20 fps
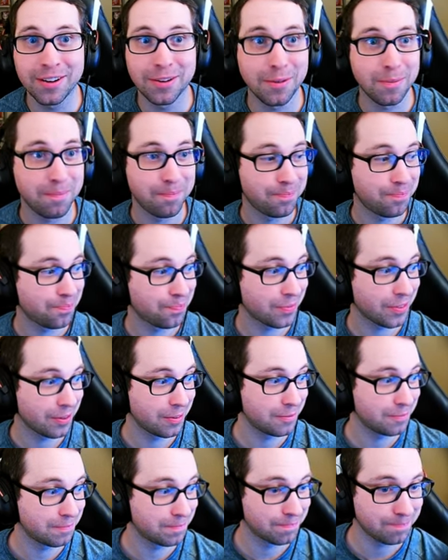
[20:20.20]
Now
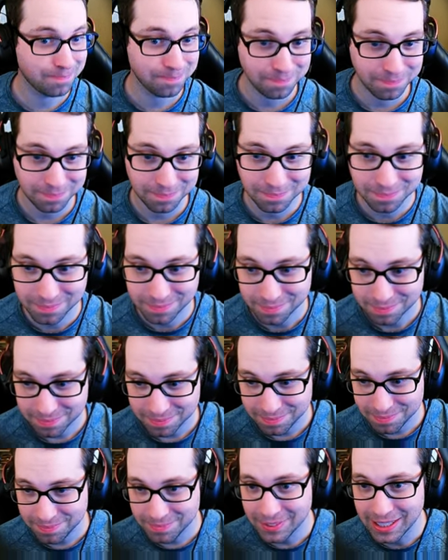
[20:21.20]
teeing off on a par
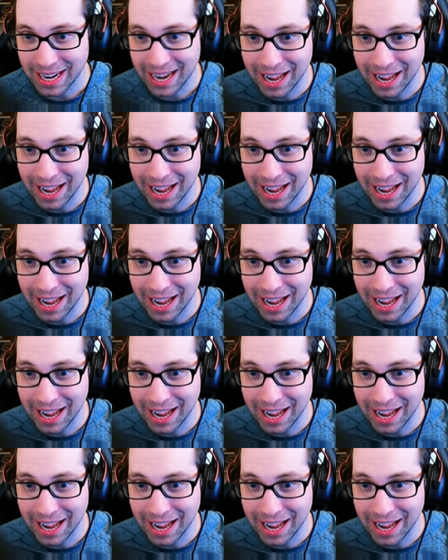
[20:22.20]
three.